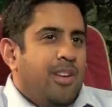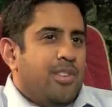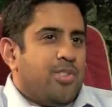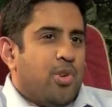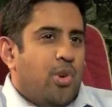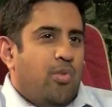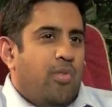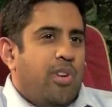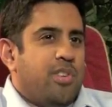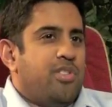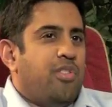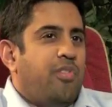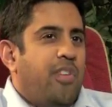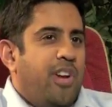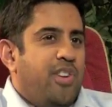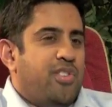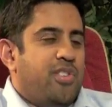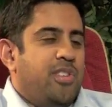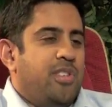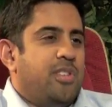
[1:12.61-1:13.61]
So
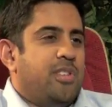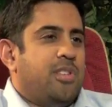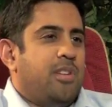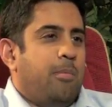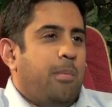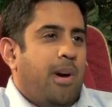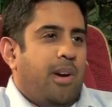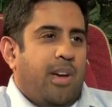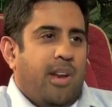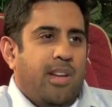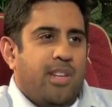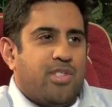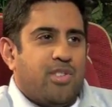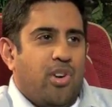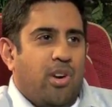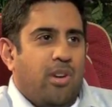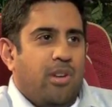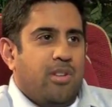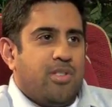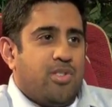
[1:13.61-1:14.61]
reservations about getting
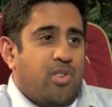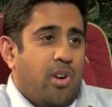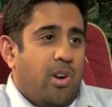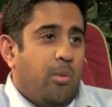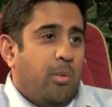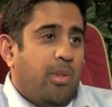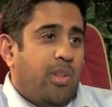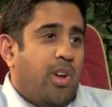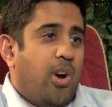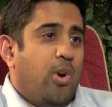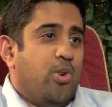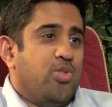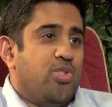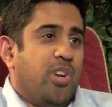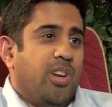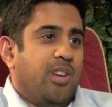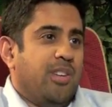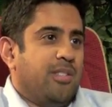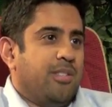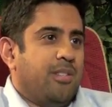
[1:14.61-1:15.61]
started with
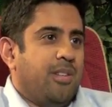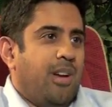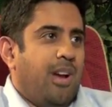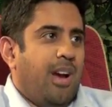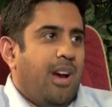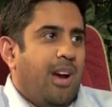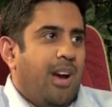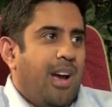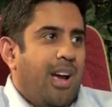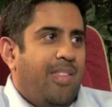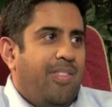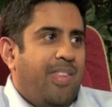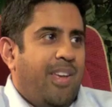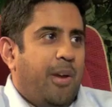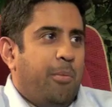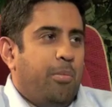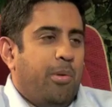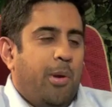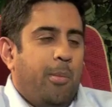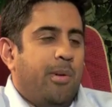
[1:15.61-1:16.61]
coaching is, I
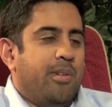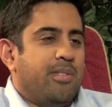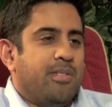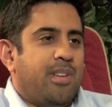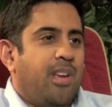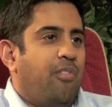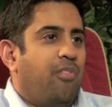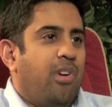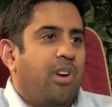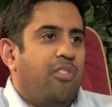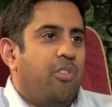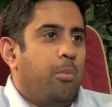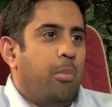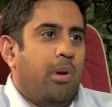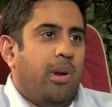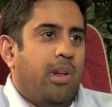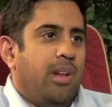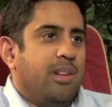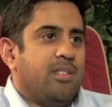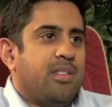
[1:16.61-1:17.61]
think, pretty much the same for
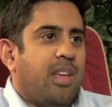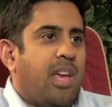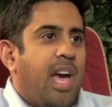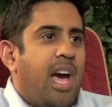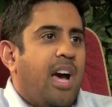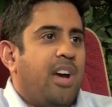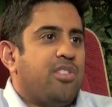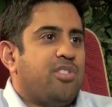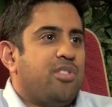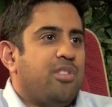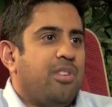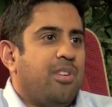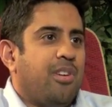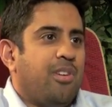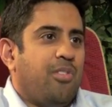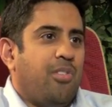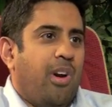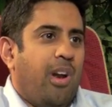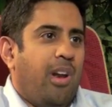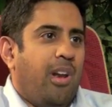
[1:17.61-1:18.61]
everybody. It's the cash,
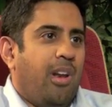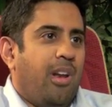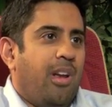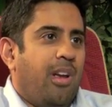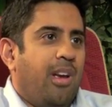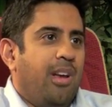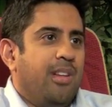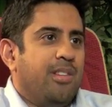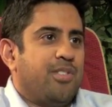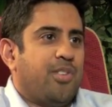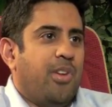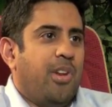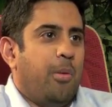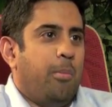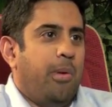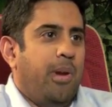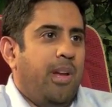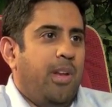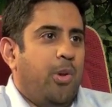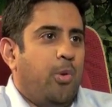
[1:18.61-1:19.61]
right? It's going
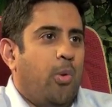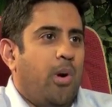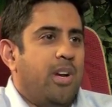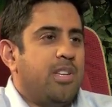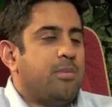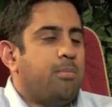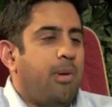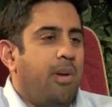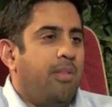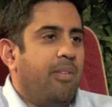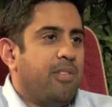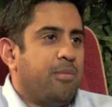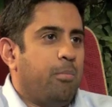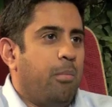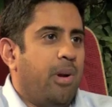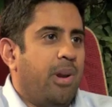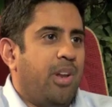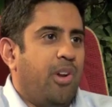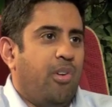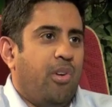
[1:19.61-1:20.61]
to be, do I spend this
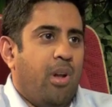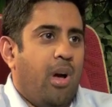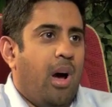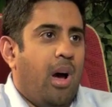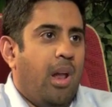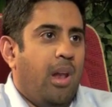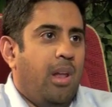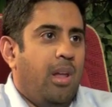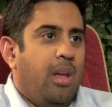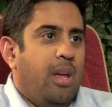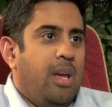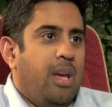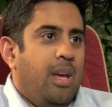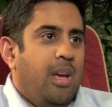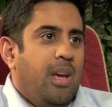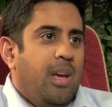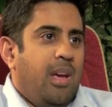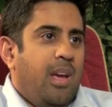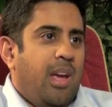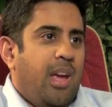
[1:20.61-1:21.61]
money or not?
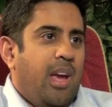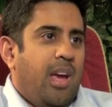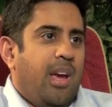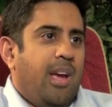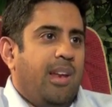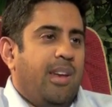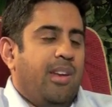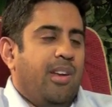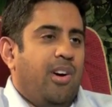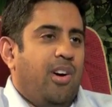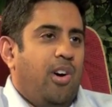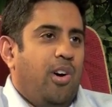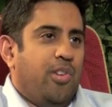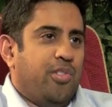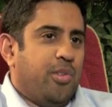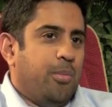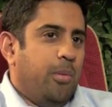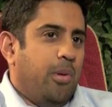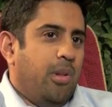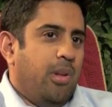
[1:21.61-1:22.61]
And
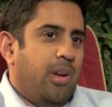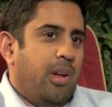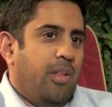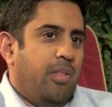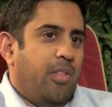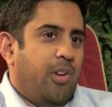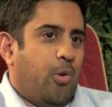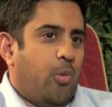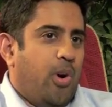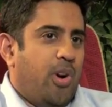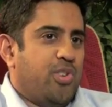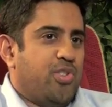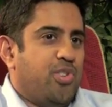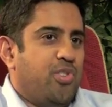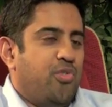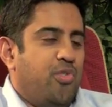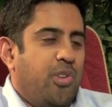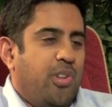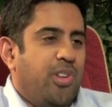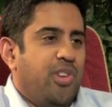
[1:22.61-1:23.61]
ultimately, the
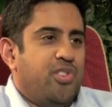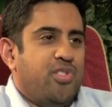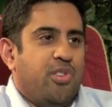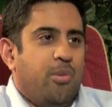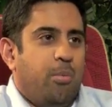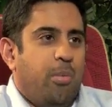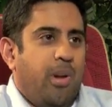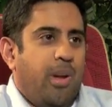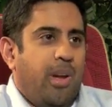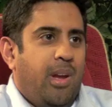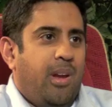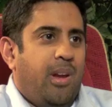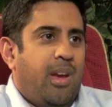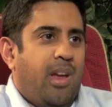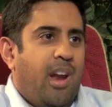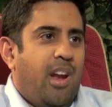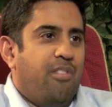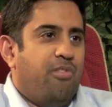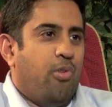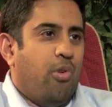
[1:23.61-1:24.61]
question really should be,
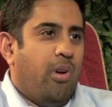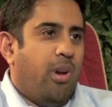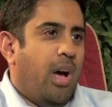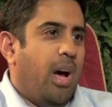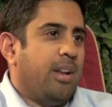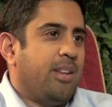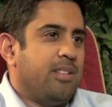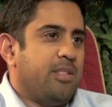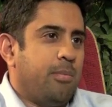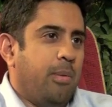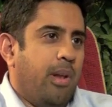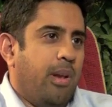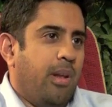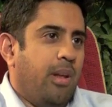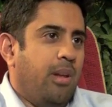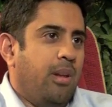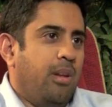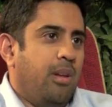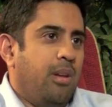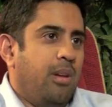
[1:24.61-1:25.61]
can I afford not to spend
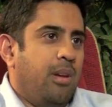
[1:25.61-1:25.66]
it?